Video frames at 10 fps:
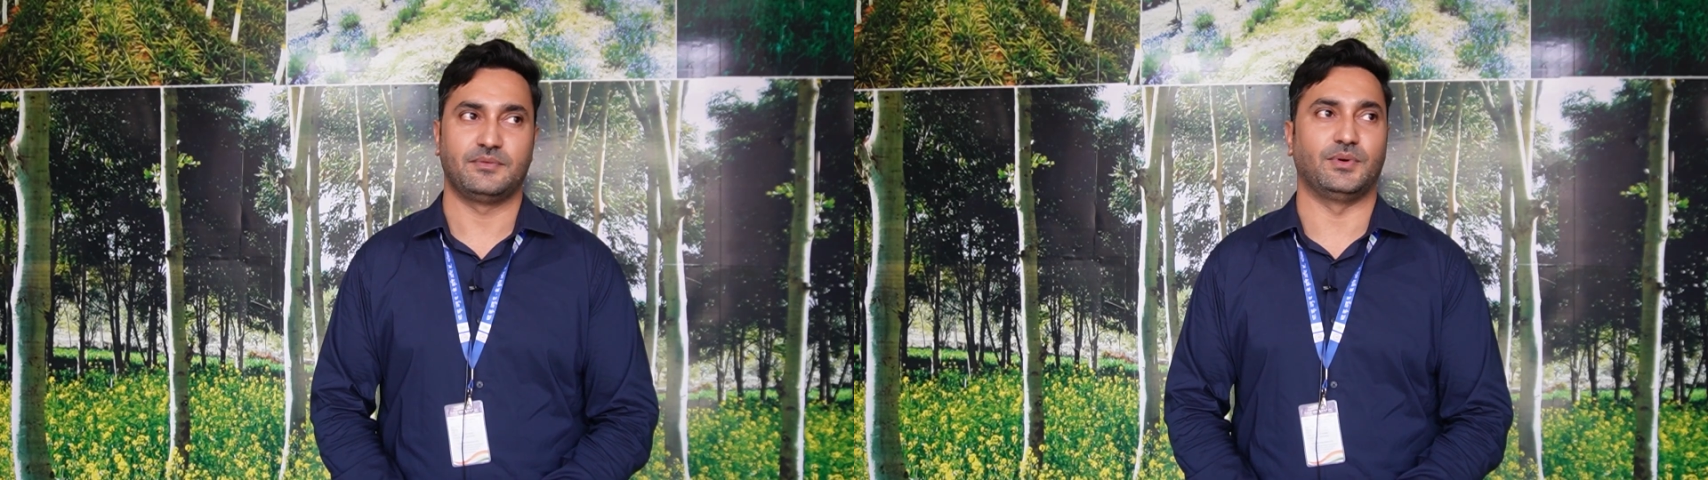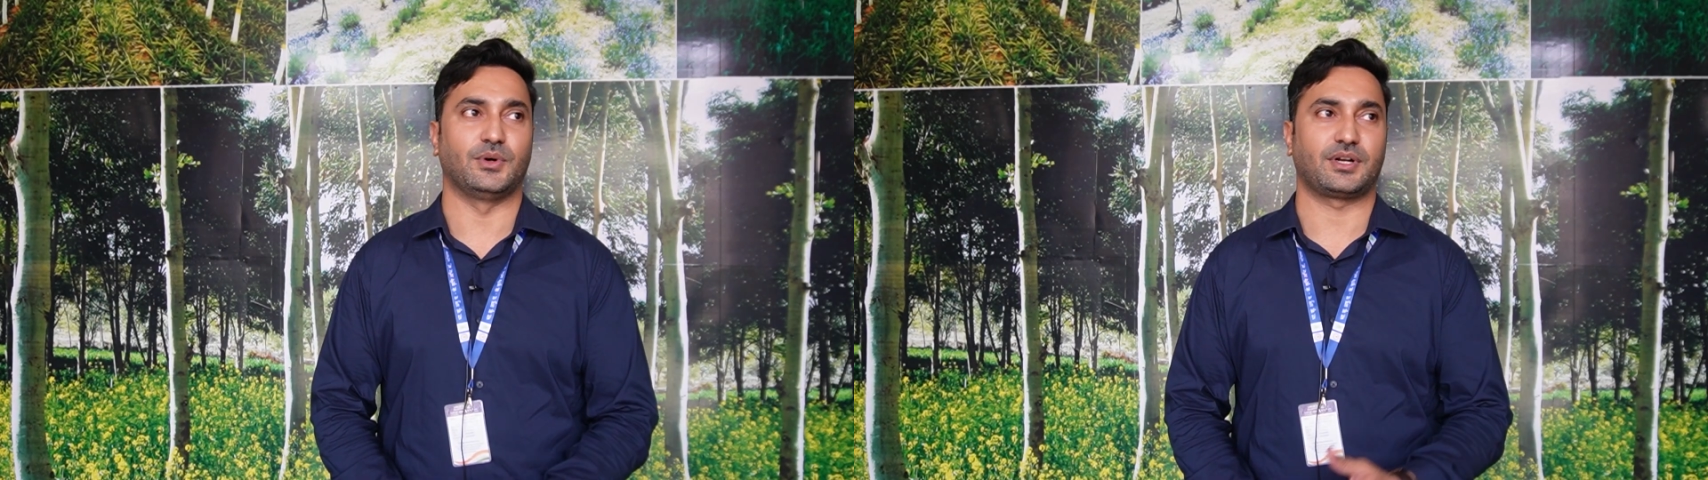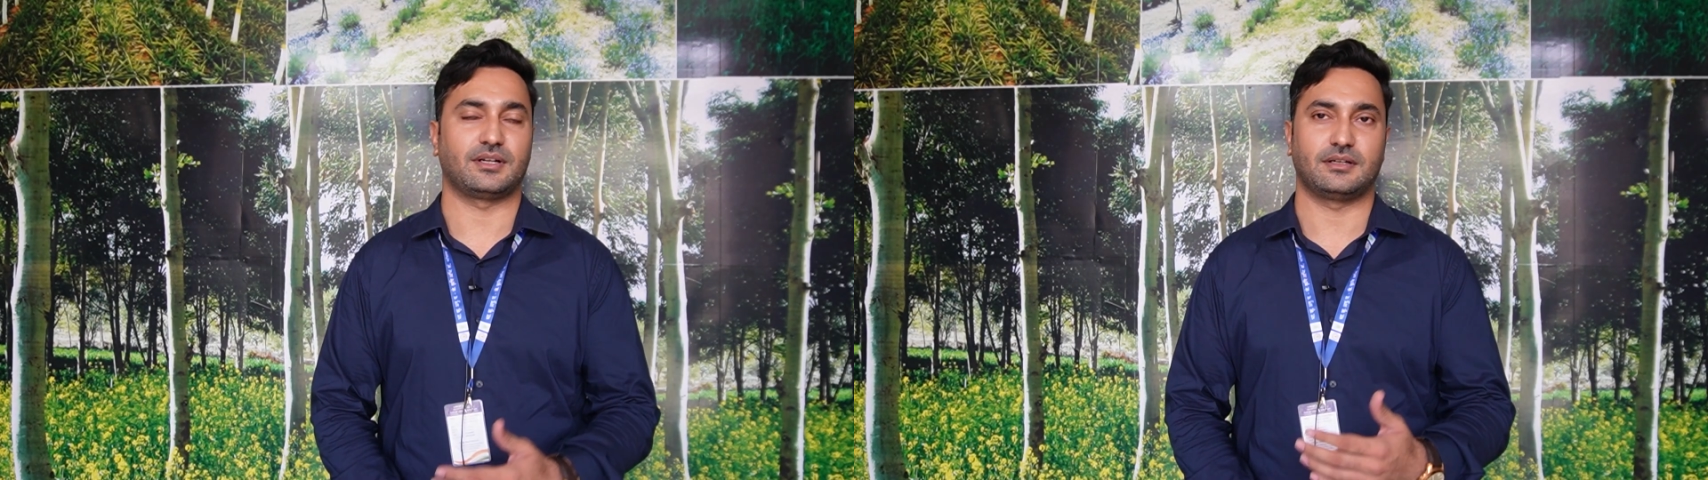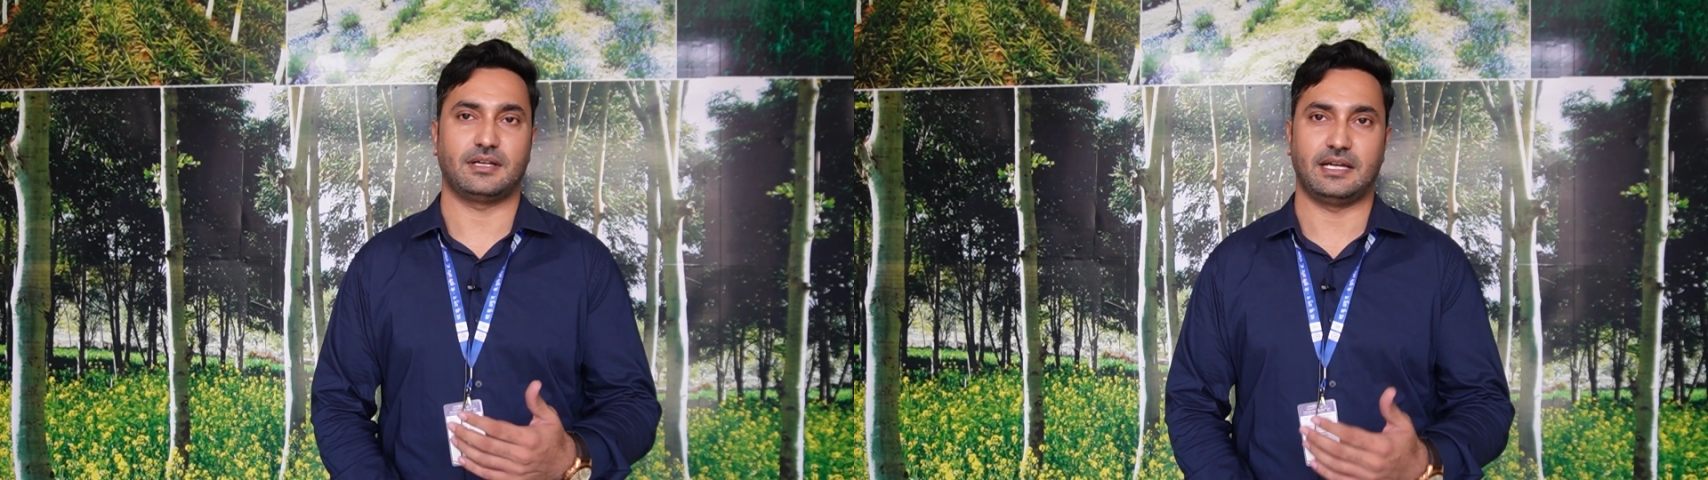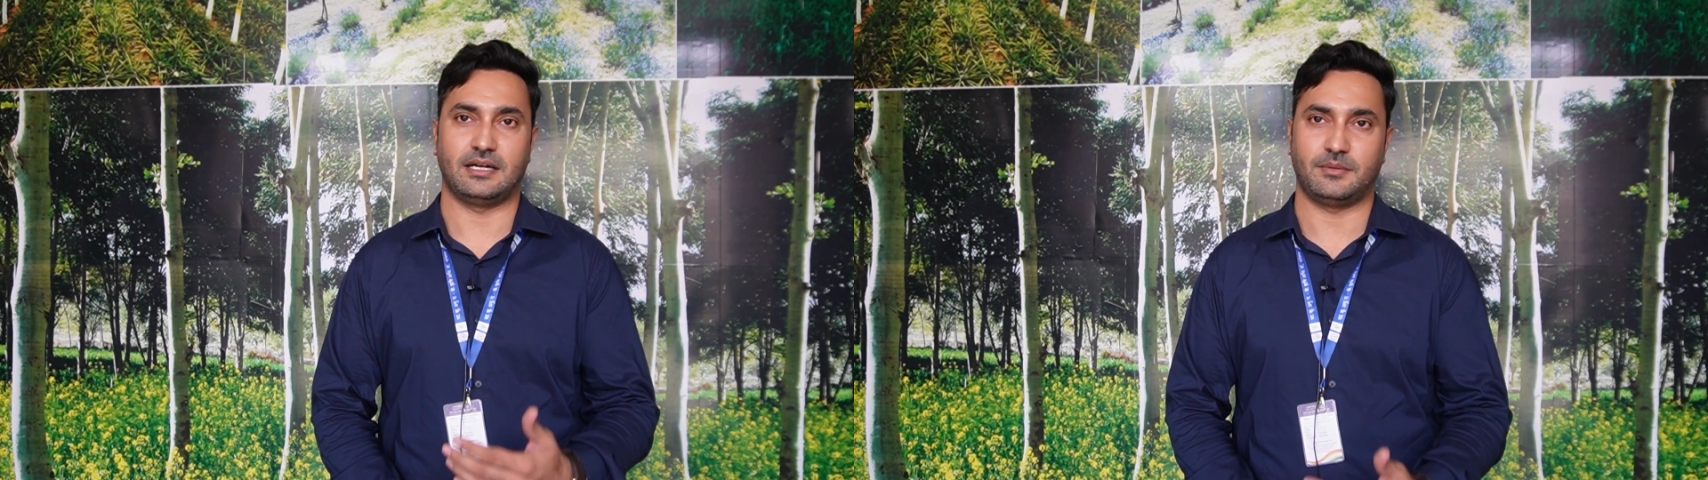for
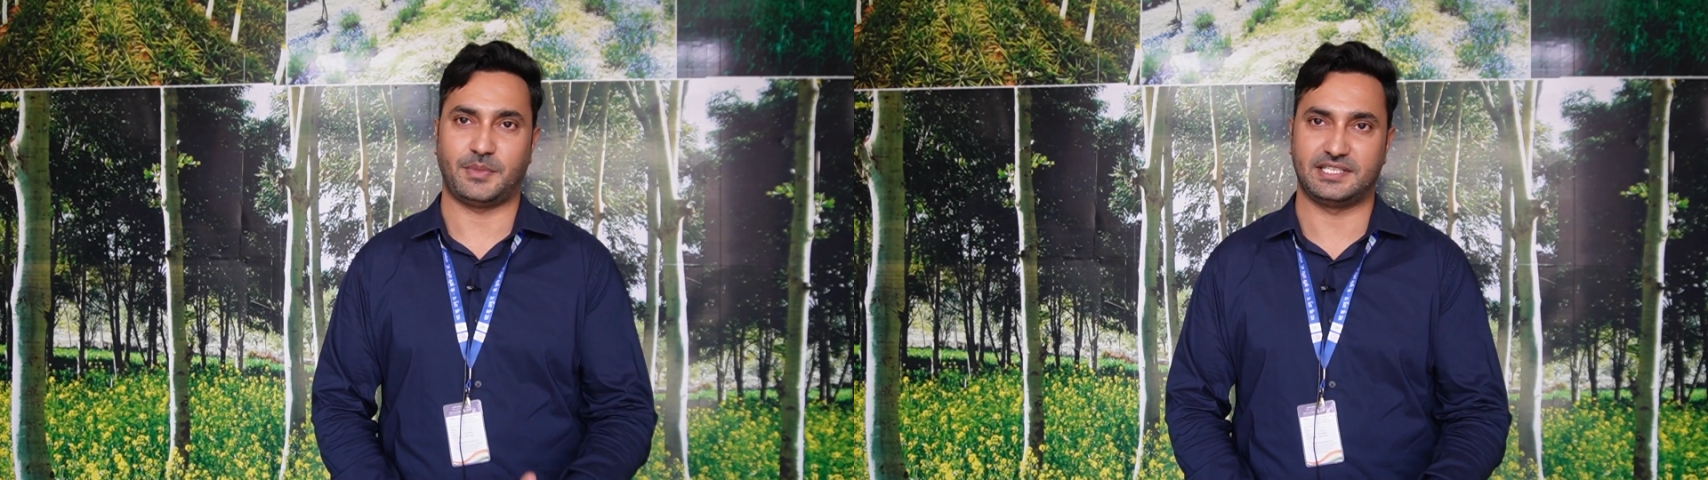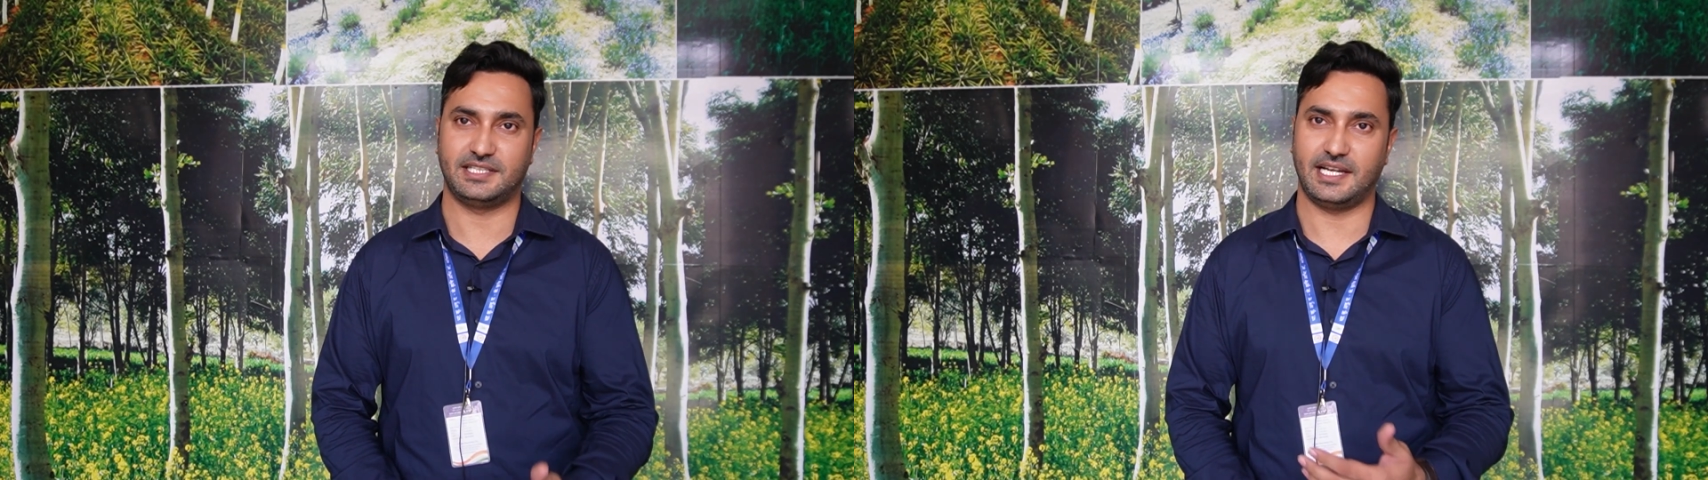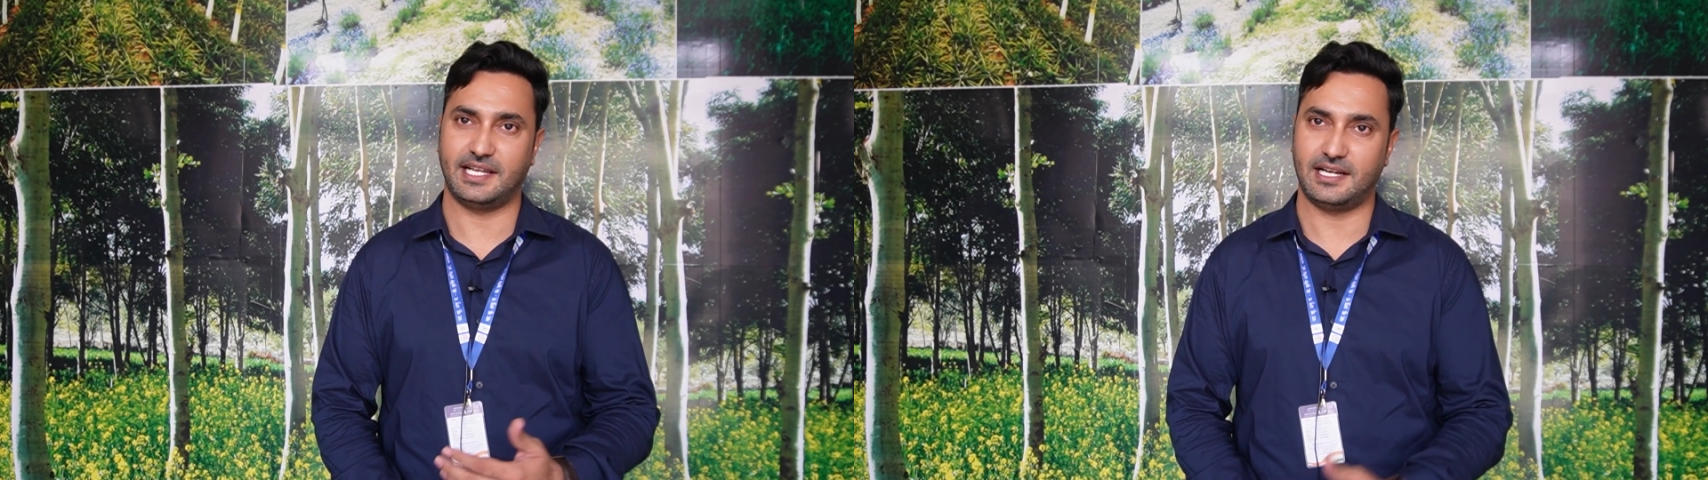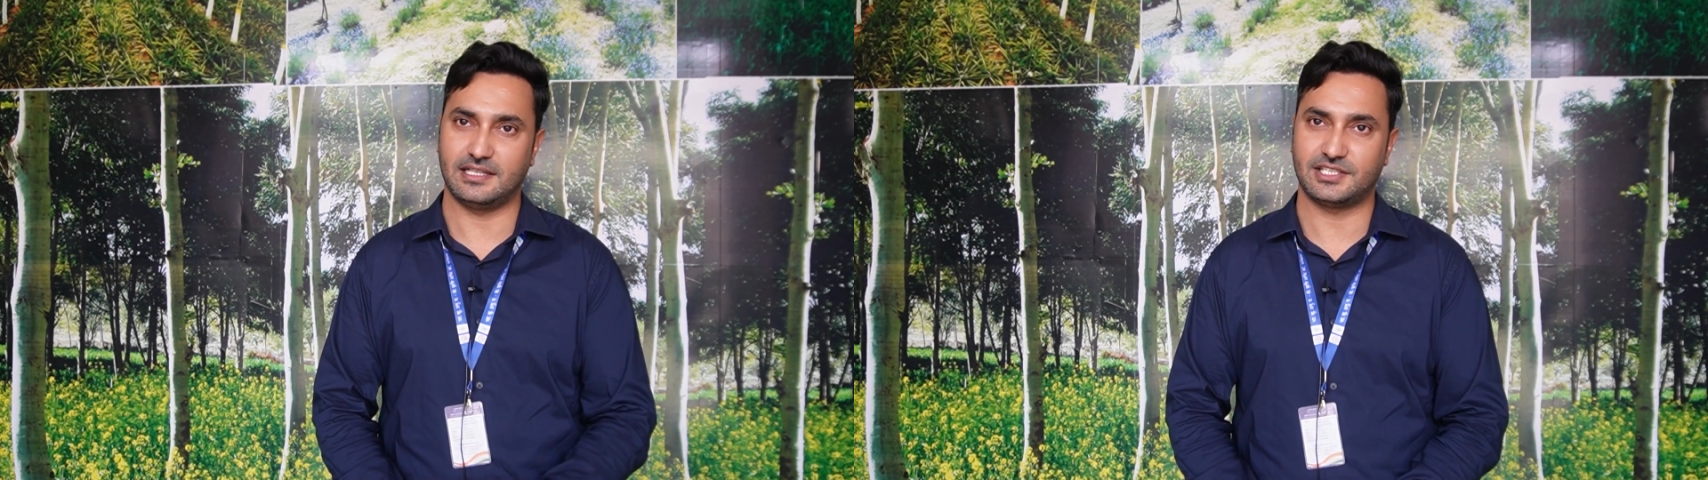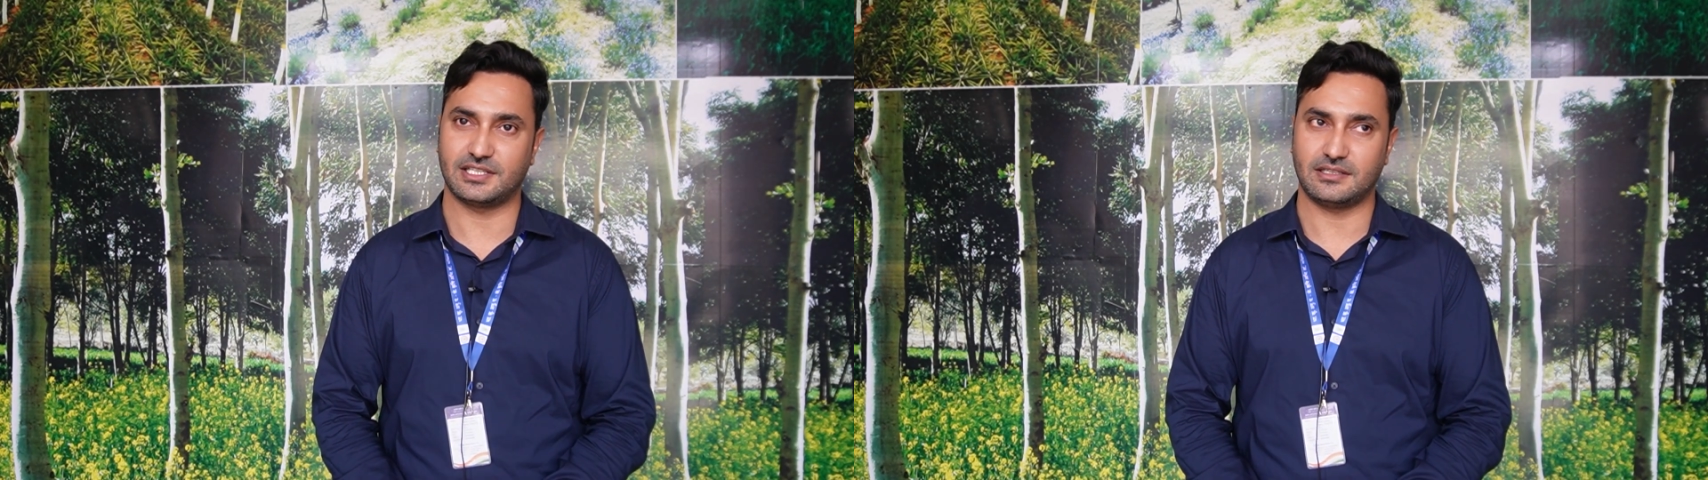precision
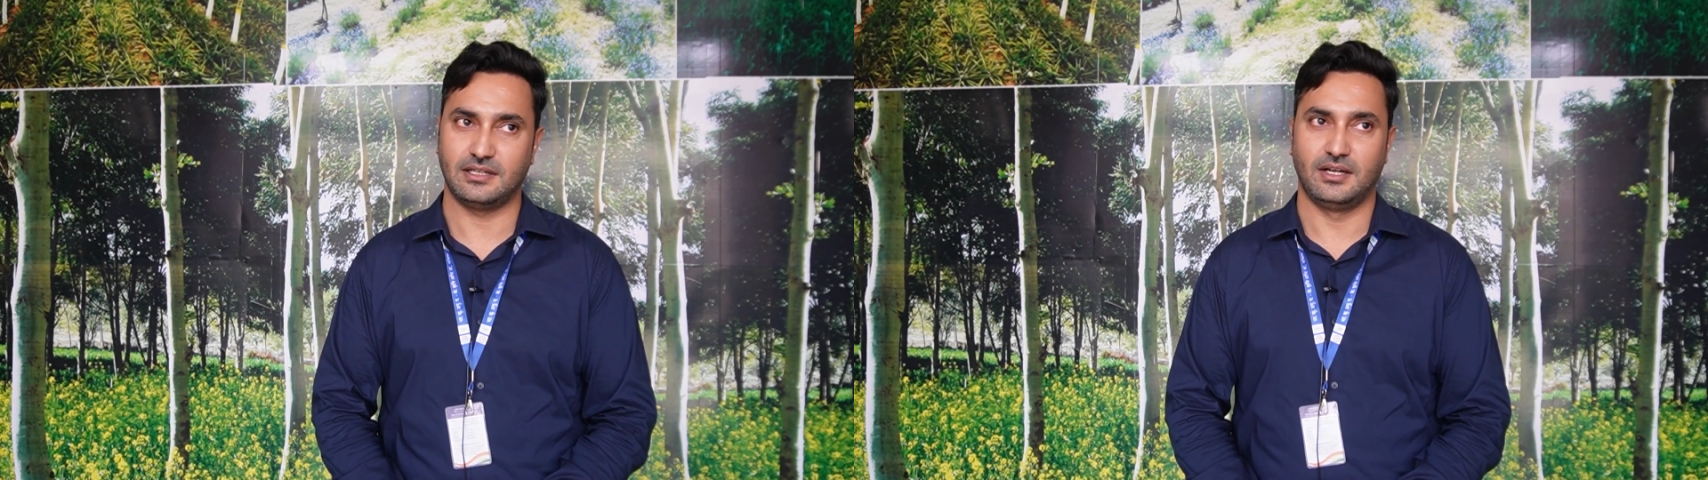agriculture,